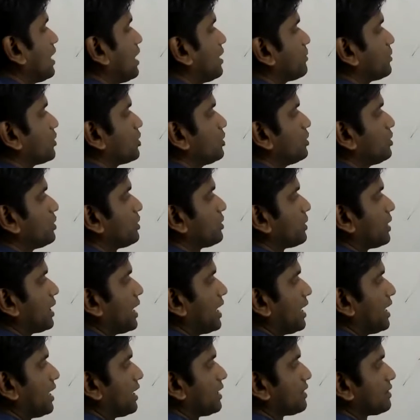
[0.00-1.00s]
I'm going to
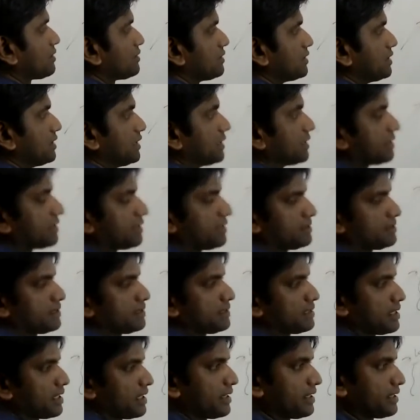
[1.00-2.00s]
add the decrease
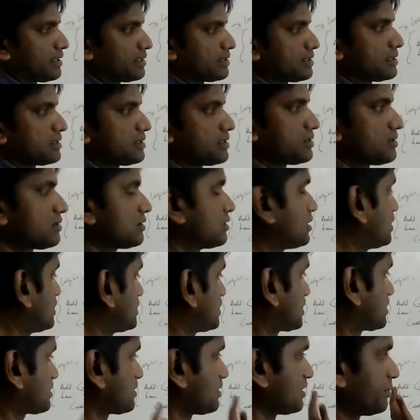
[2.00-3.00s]
in current assets. So I'll
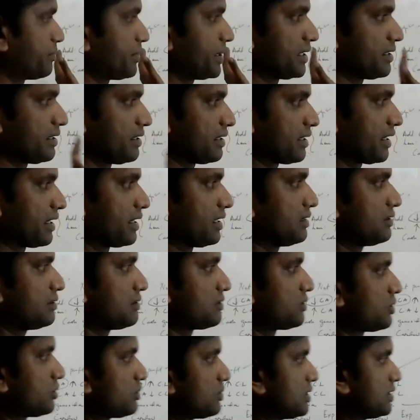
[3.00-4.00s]
just repeat it again.
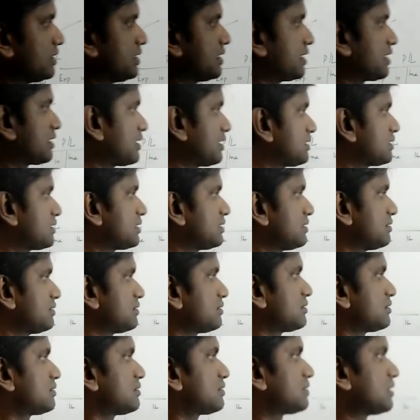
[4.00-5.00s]
So the decrease
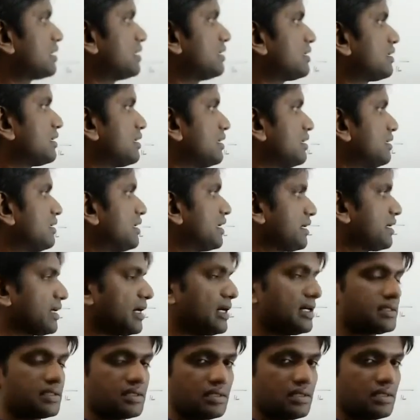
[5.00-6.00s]
in sundry
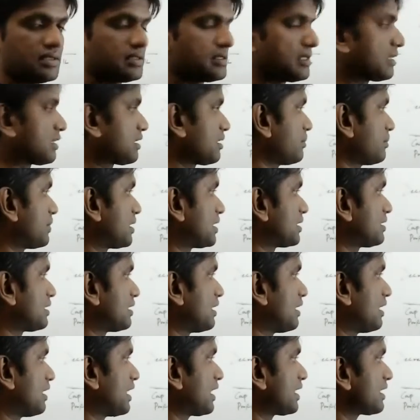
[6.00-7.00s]
debtors is nothing but the
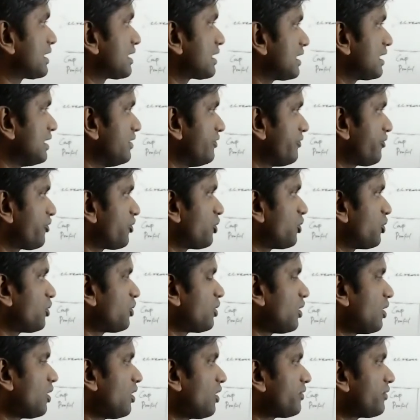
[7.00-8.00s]
net
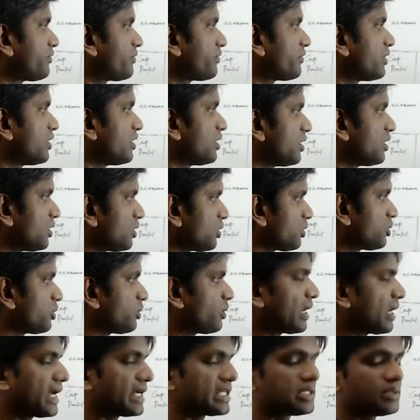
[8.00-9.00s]
inflow of
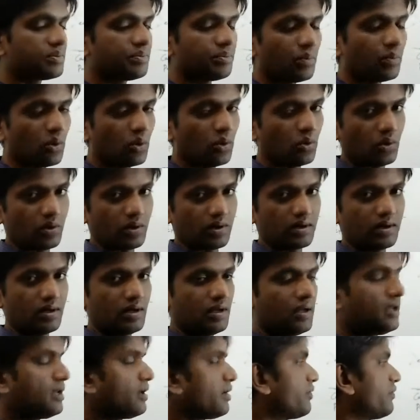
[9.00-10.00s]
2 lakhs more.
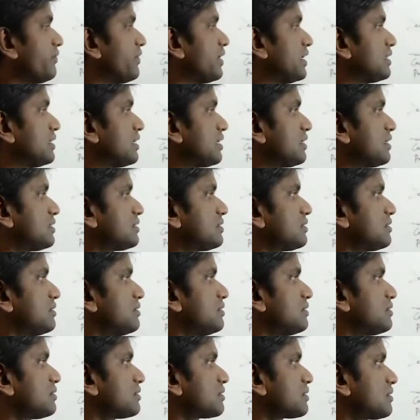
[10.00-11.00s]
When there is
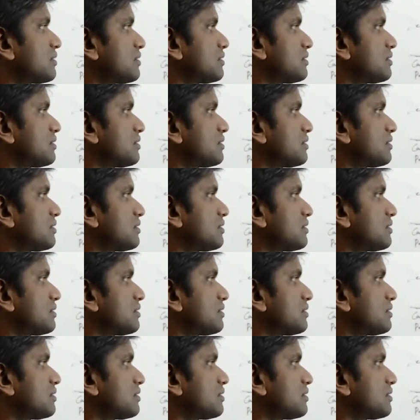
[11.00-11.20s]
the